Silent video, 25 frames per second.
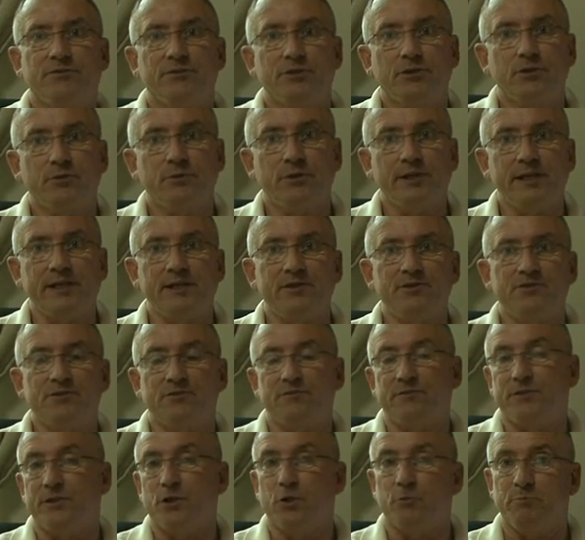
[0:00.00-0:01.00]
the creators
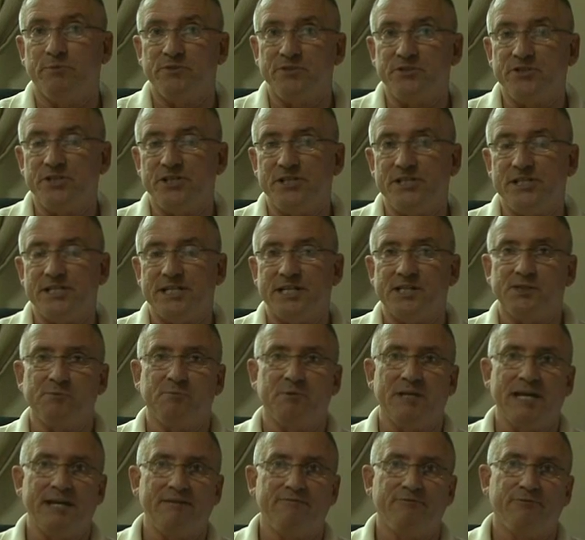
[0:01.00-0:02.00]
of the
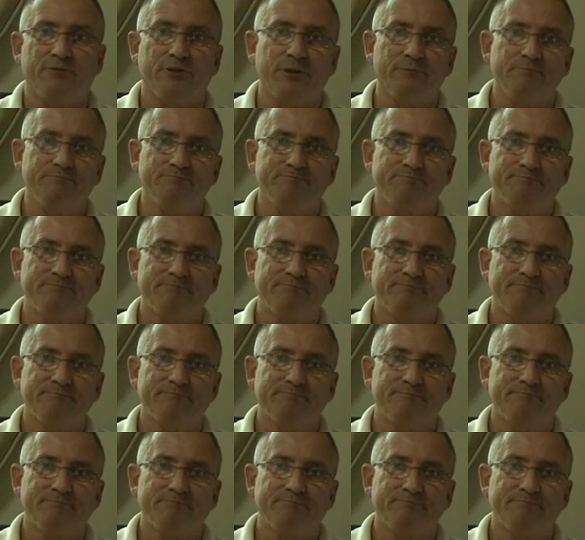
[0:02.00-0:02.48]
OpenGTS platform.